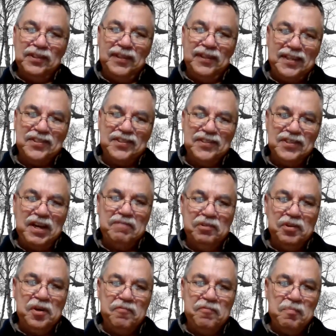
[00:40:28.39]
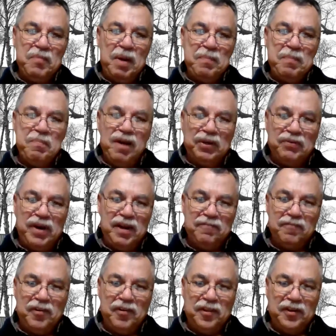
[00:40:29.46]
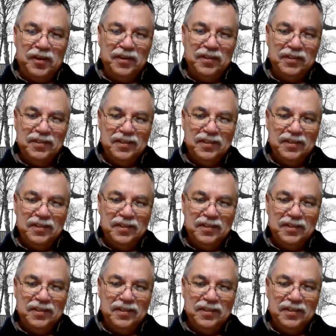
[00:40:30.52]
lessons I've learned from my mom and grandfather,